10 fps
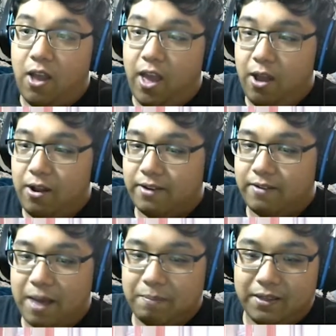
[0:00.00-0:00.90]
Holy
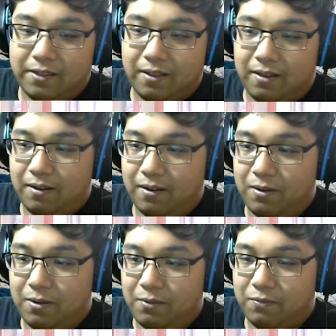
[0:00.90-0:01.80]
crap, it's long.
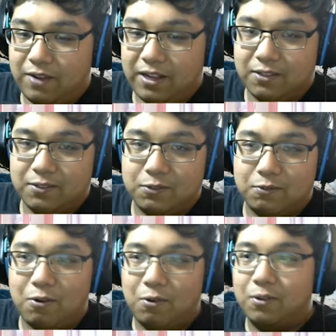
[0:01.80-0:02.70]
Oh frick, there's a
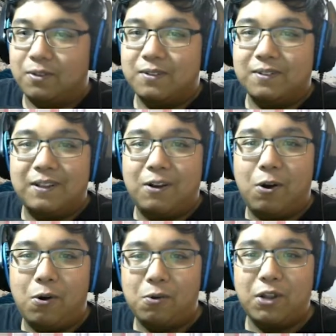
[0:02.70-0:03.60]
scroll.
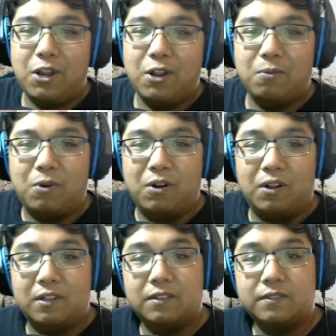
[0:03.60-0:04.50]
Hole in
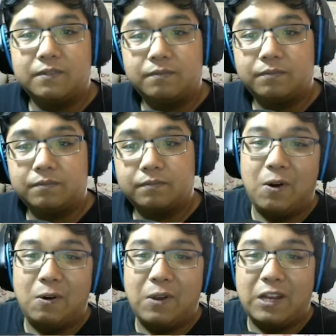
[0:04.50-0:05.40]
wall.
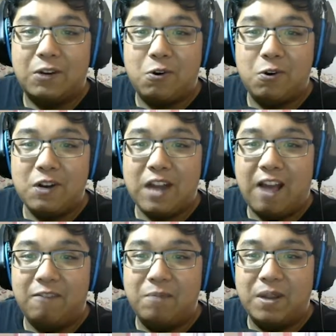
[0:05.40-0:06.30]
It couldn't
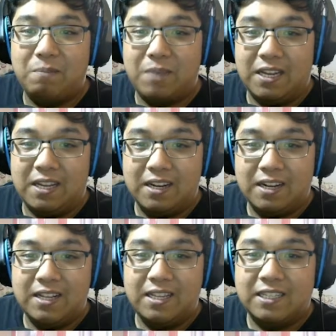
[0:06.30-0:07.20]
have been me.
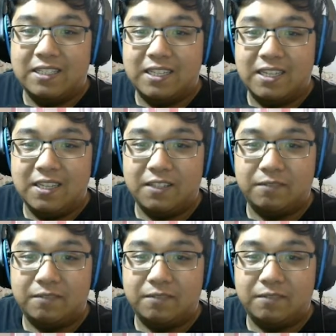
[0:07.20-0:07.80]
See?